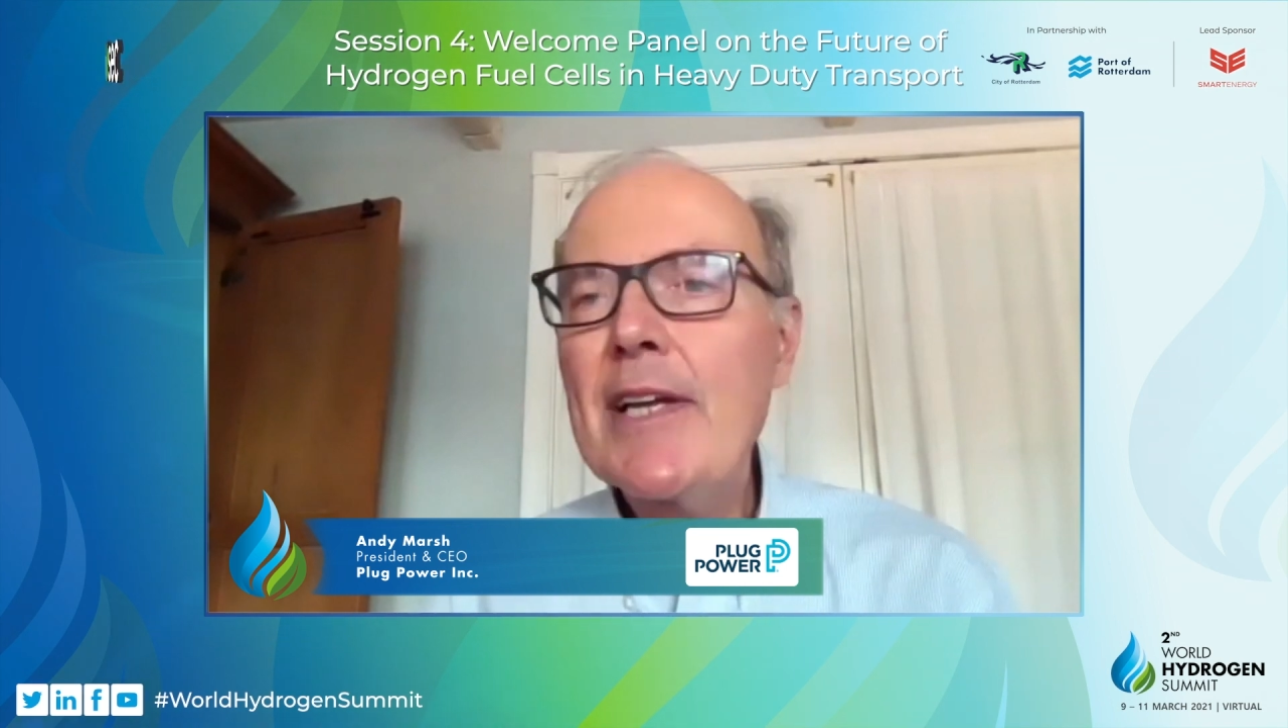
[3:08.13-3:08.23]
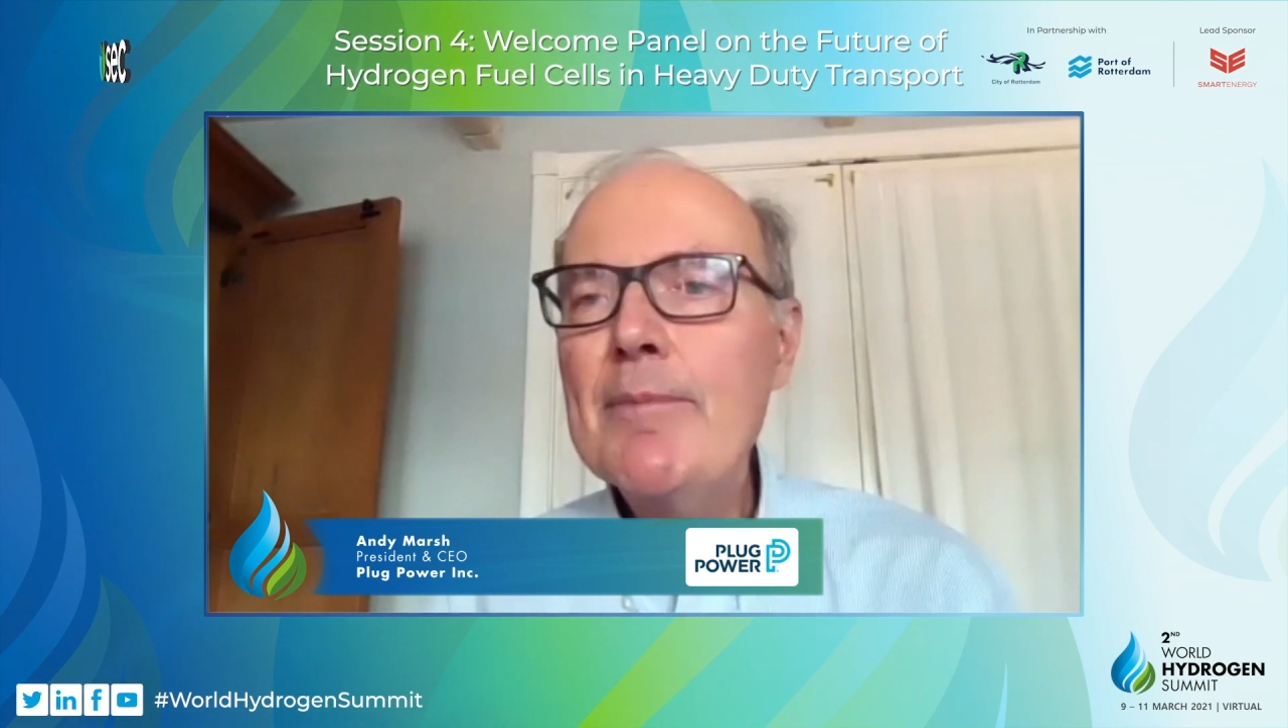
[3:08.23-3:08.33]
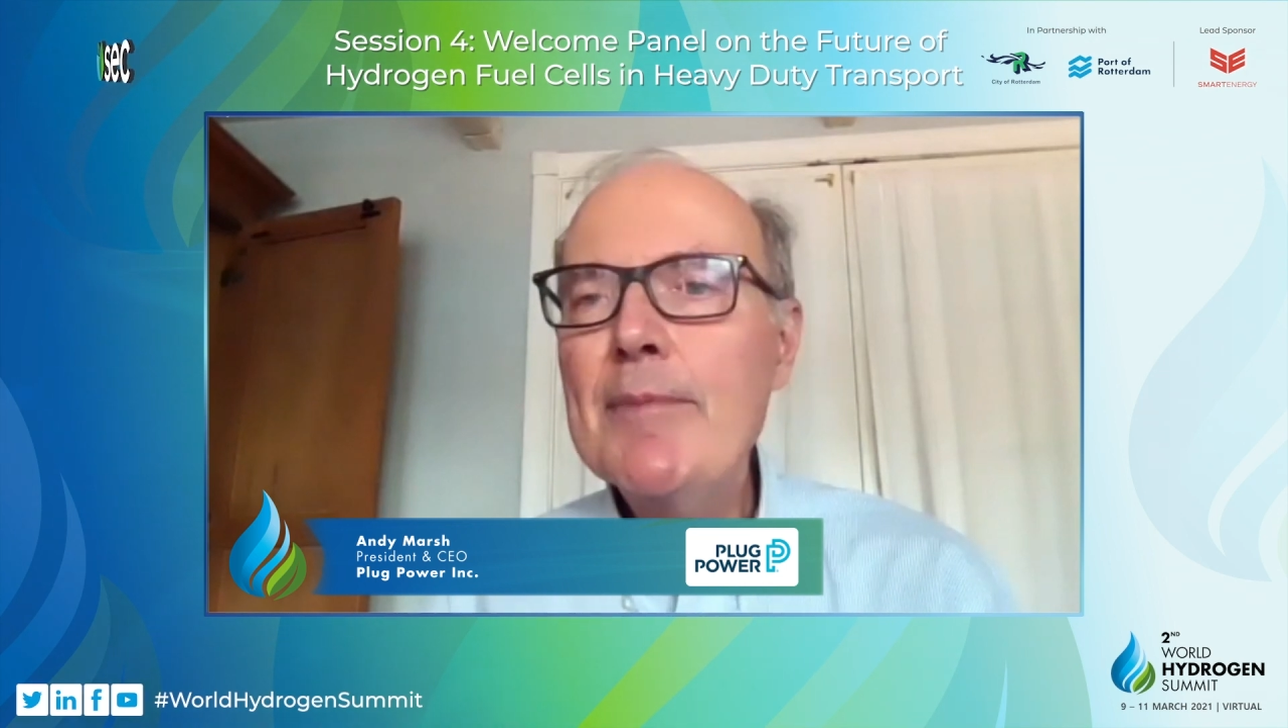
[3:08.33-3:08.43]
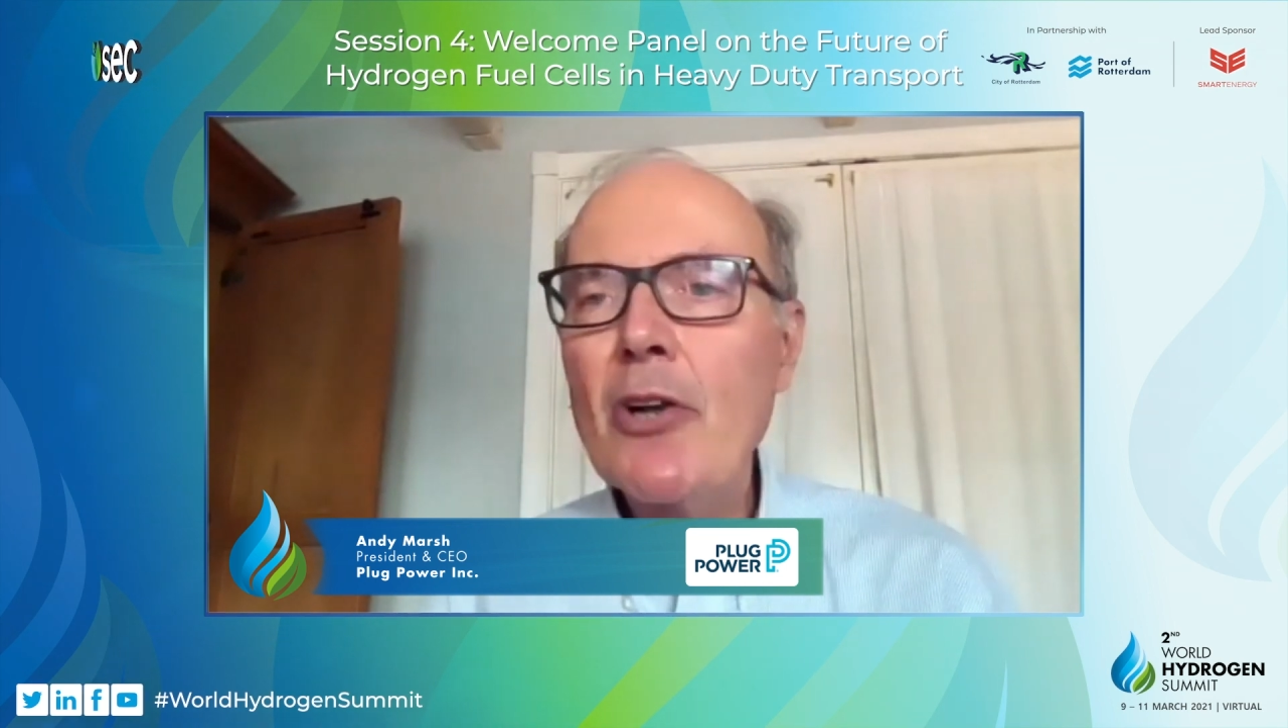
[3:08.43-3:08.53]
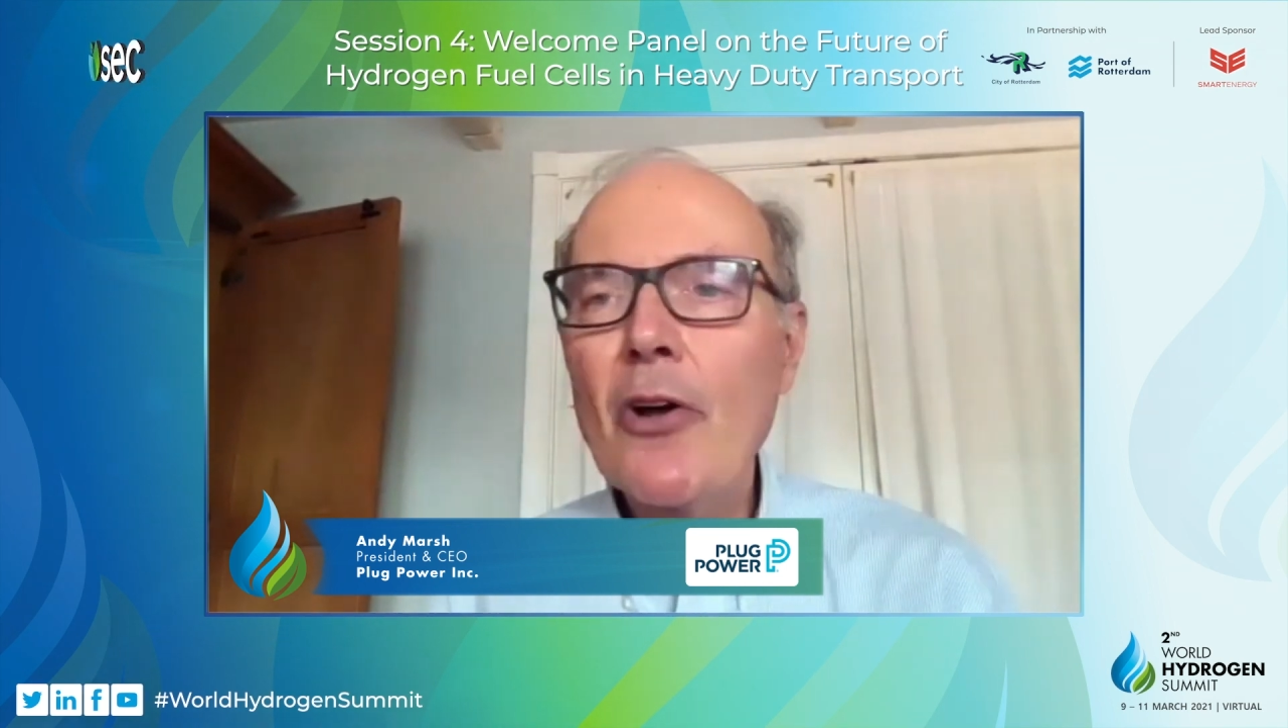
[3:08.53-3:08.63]
can
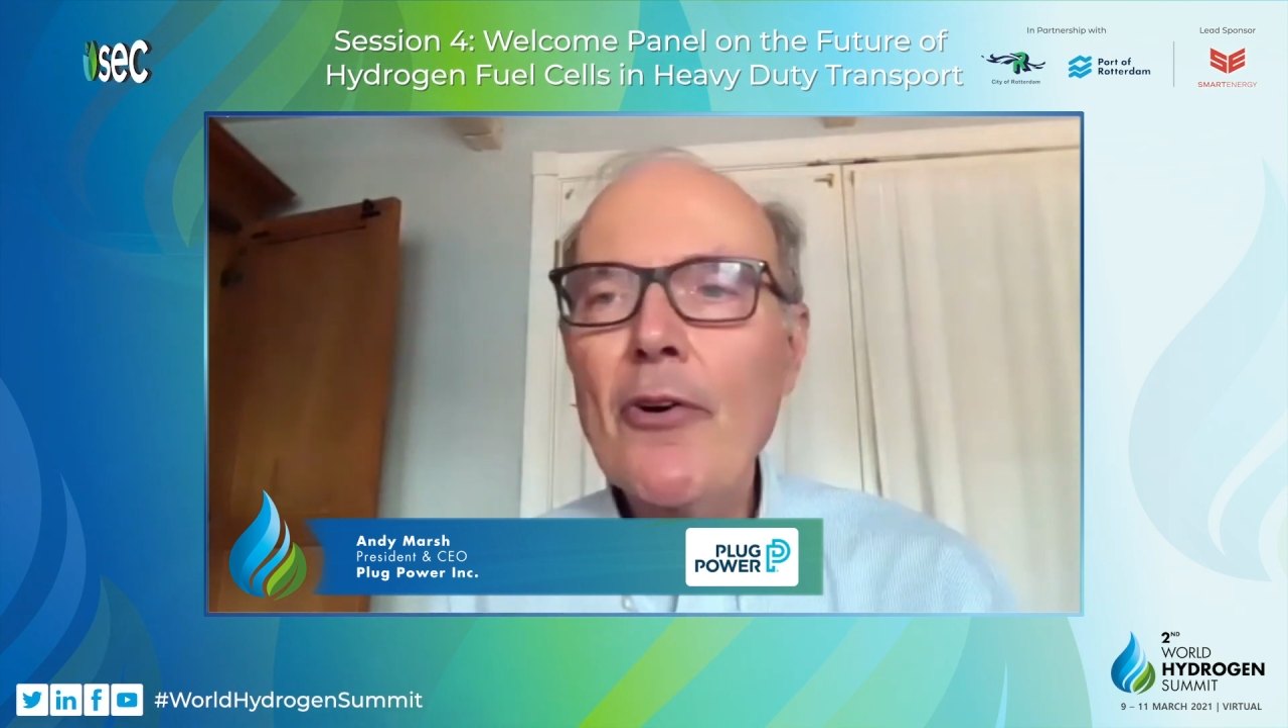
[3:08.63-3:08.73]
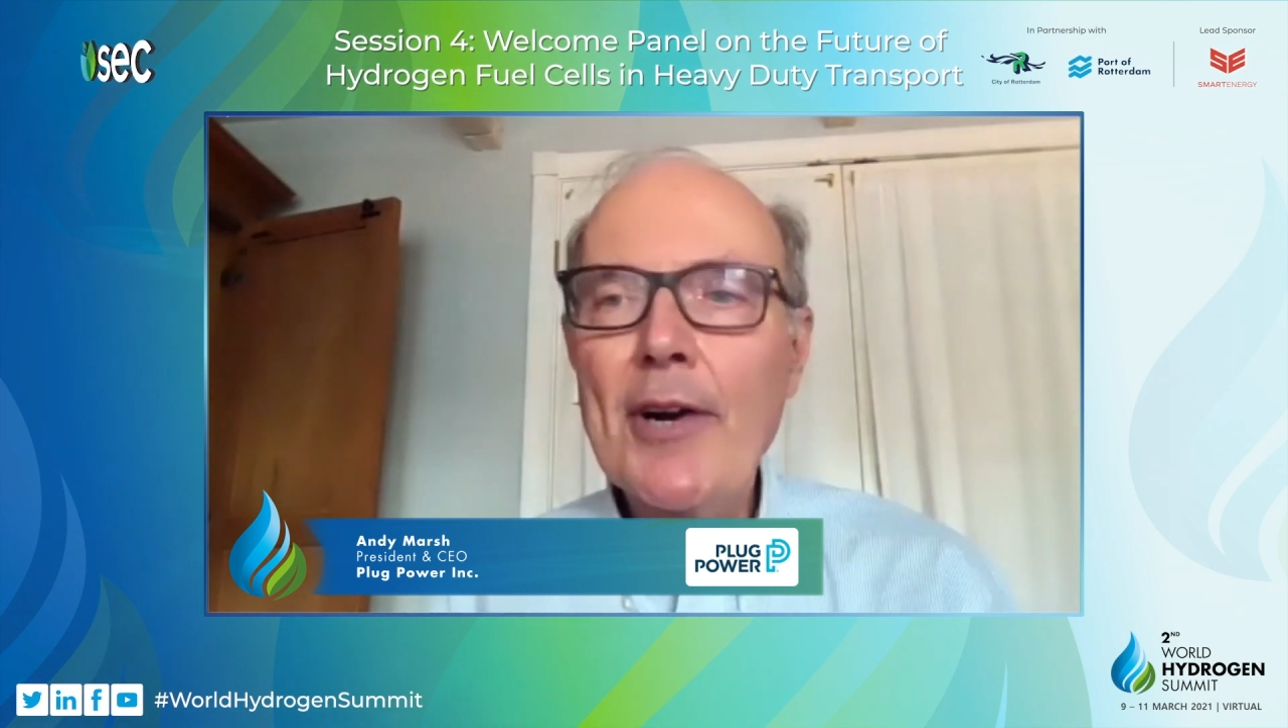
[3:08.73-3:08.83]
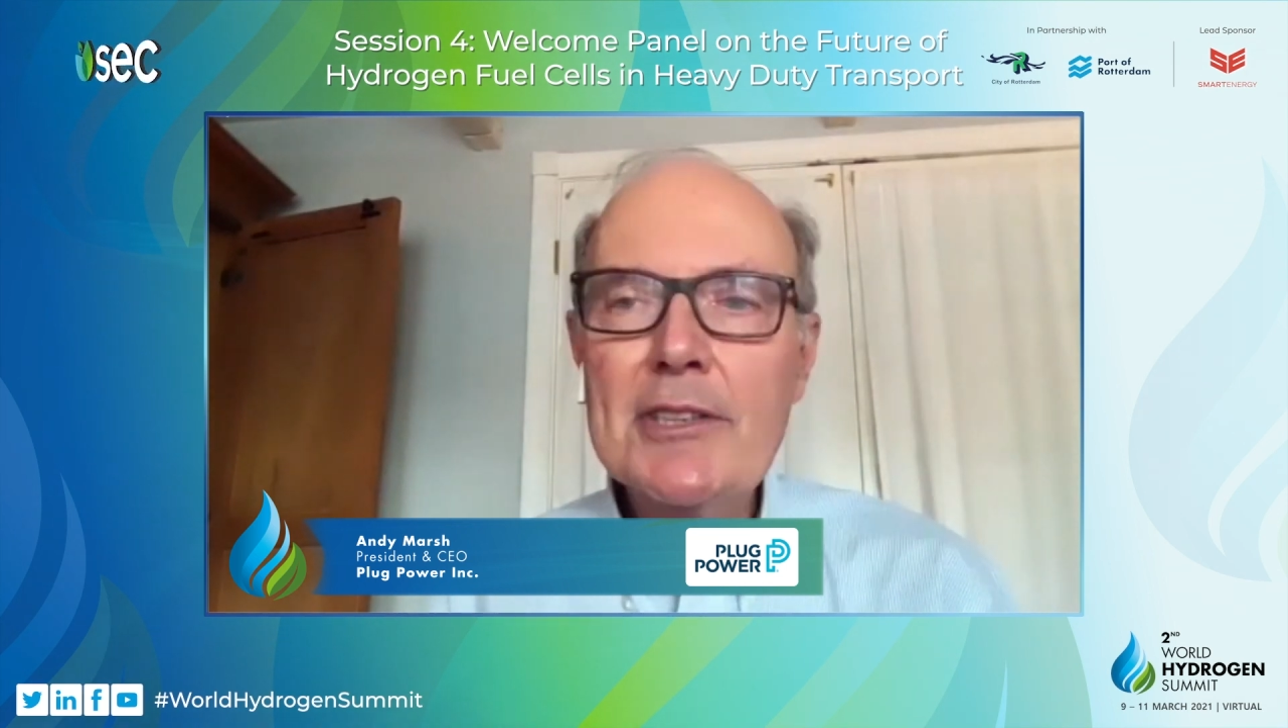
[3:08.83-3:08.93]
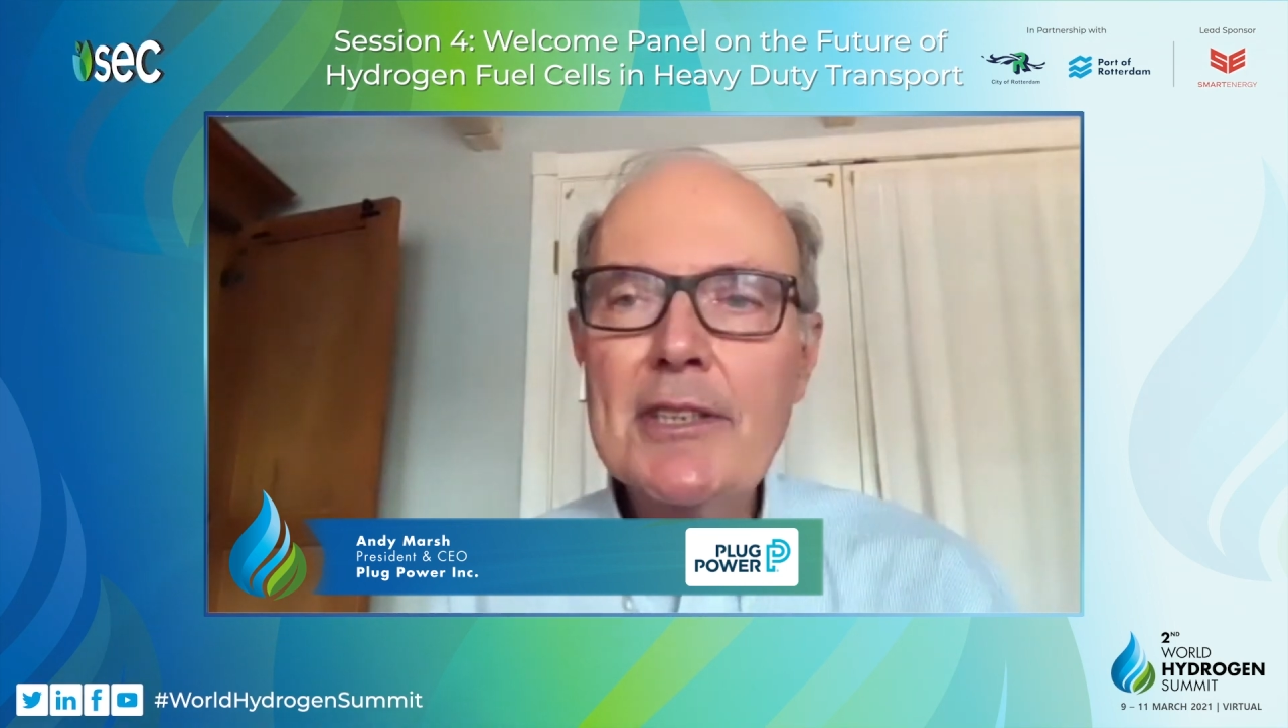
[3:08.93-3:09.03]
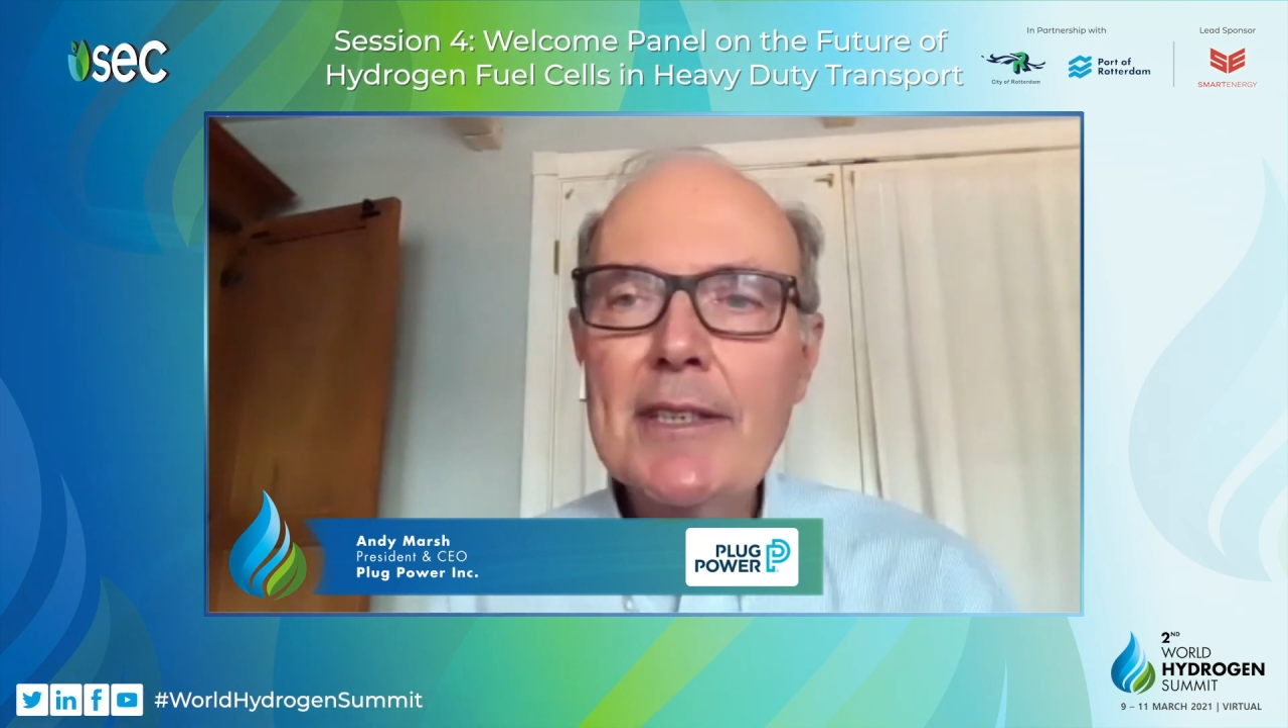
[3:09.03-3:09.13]
be large,